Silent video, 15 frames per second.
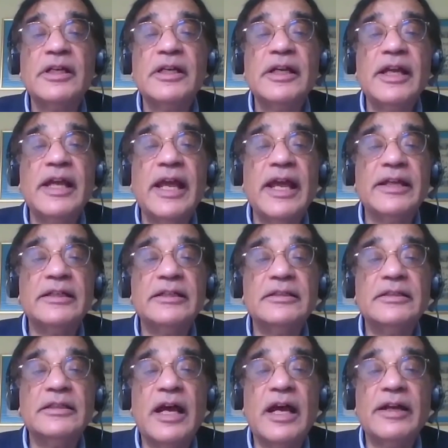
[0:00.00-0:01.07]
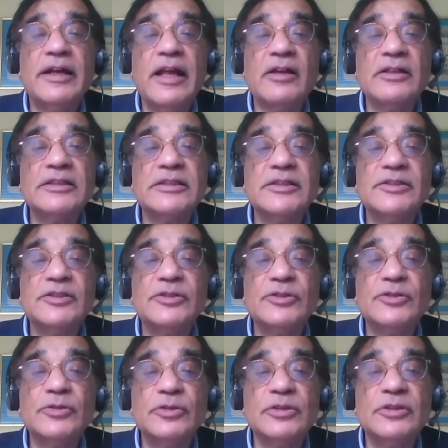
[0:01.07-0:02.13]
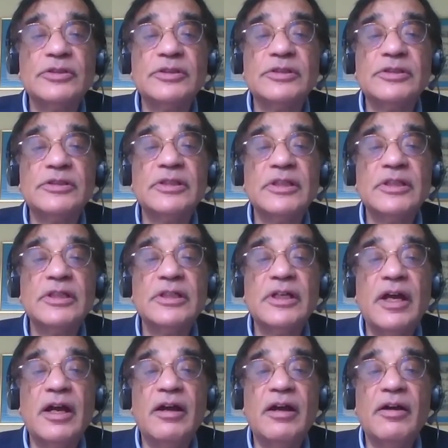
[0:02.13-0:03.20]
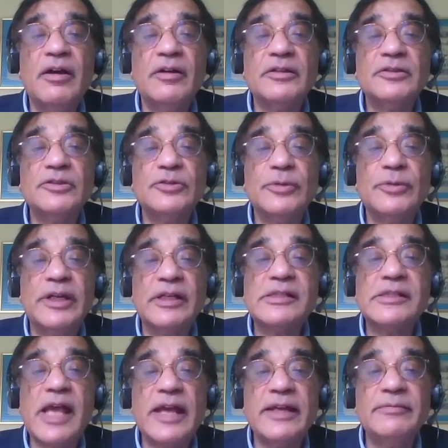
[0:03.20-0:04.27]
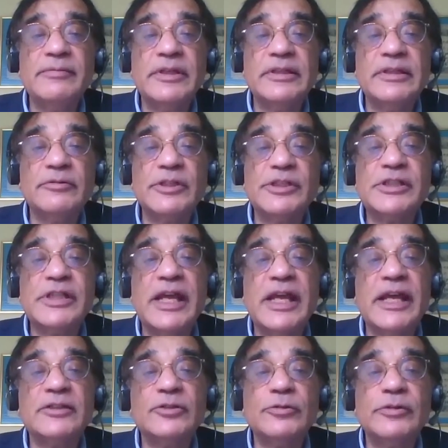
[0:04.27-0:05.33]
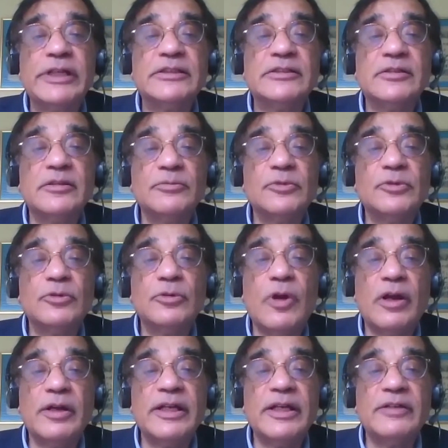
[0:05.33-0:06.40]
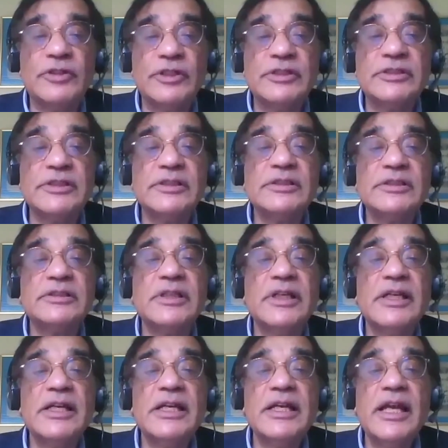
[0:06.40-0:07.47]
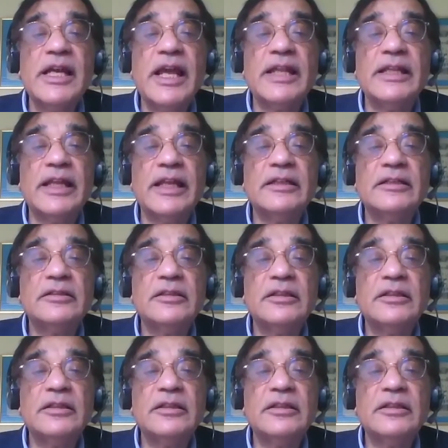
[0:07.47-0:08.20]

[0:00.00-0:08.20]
And I'd asked the students to do an assignment in which they had to read some Quranic verses and then